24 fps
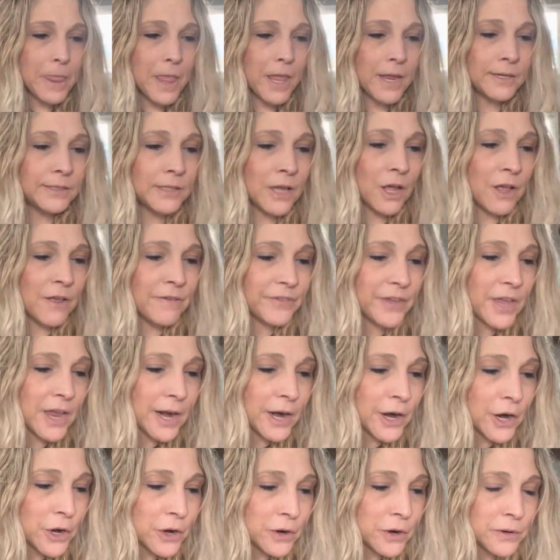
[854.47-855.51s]

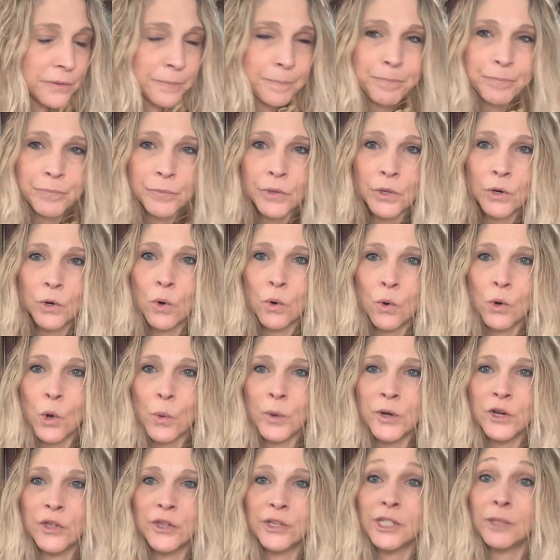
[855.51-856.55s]
Self-care, you know,
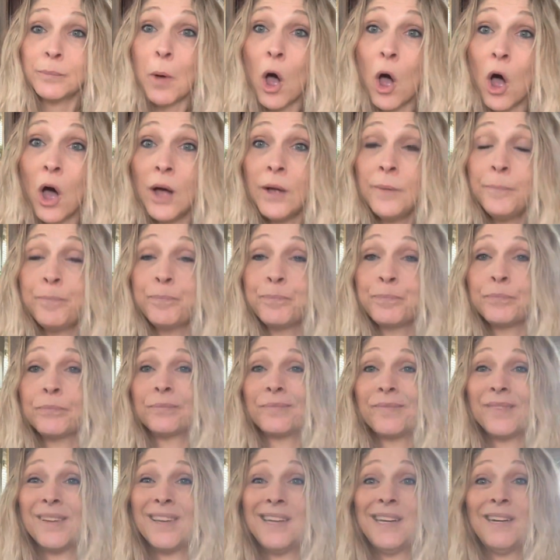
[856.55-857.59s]
going to the spa.
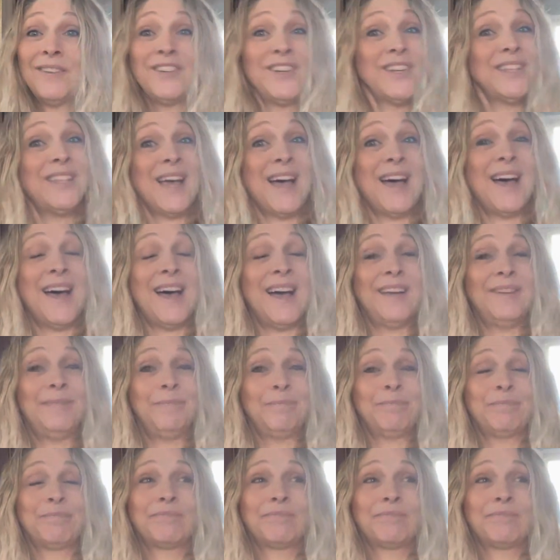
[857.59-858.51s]
I never did that.